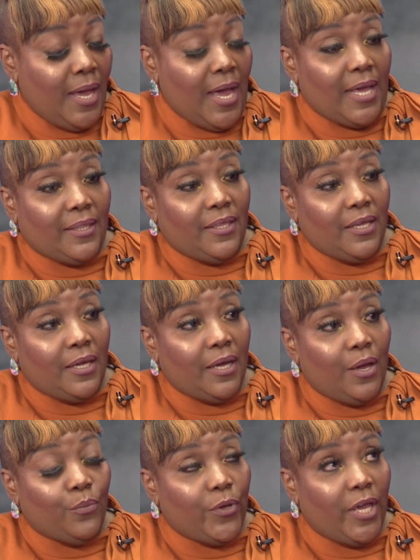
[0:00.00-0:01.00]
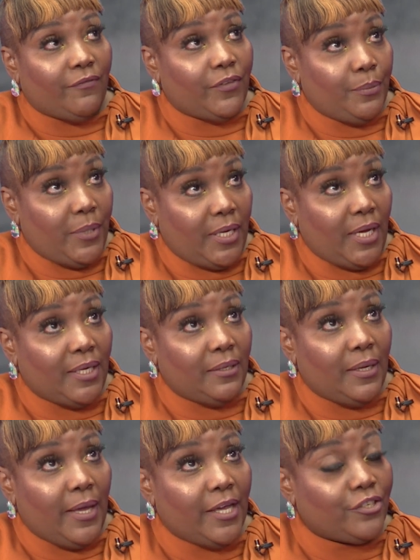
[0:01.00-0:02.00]
I think we have to make an
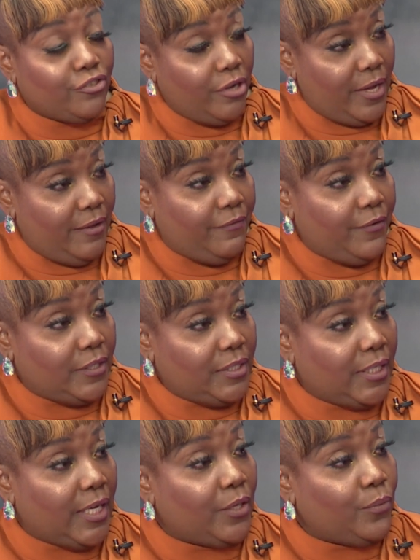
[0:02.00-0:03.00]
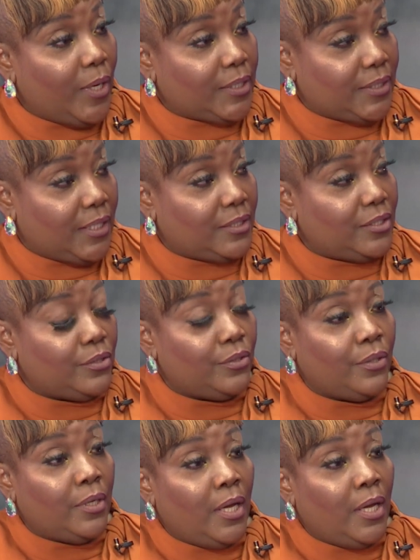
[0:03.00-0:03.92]
extra effort to get WASA to